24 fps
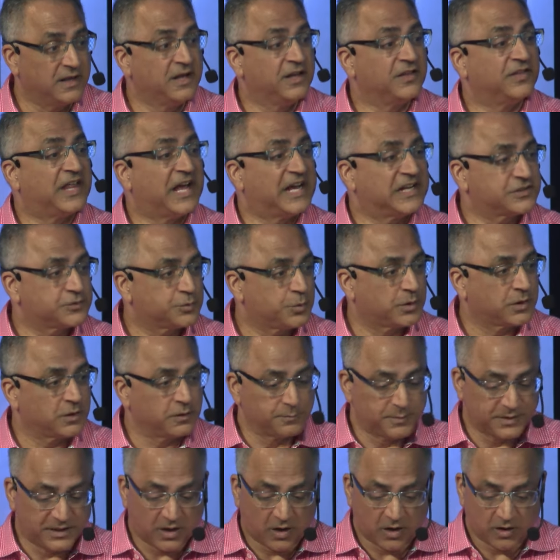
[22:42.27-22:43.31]
That's what we'll
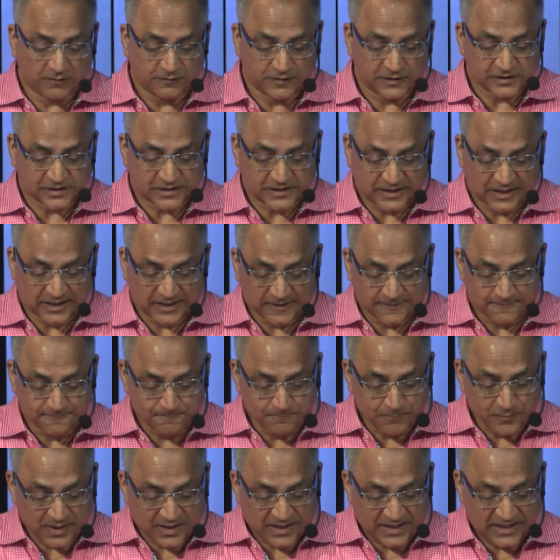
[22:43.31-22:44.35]
be harvesting
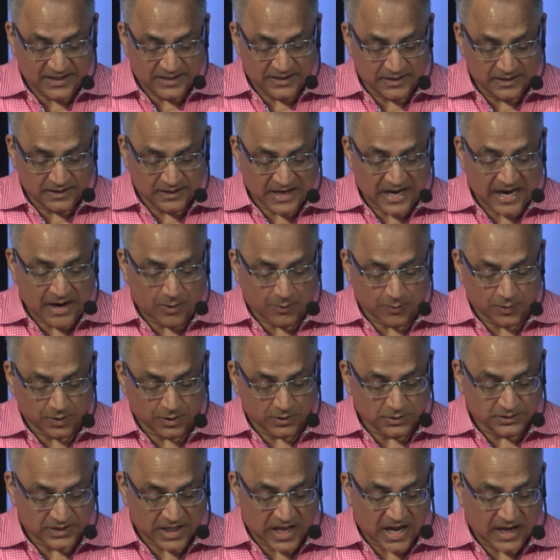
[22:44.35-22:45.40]
in our
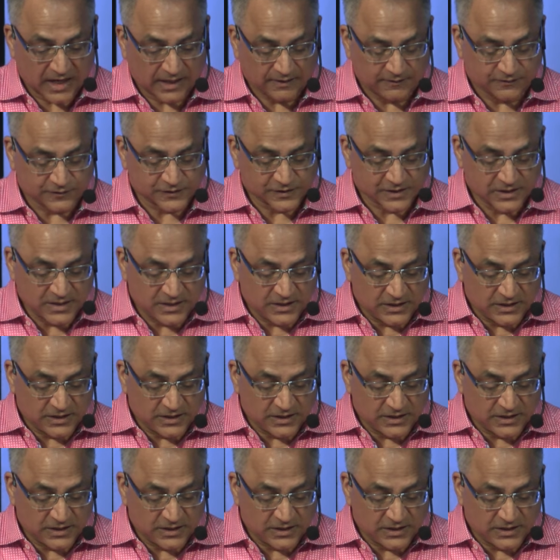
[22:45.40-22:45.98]
lives.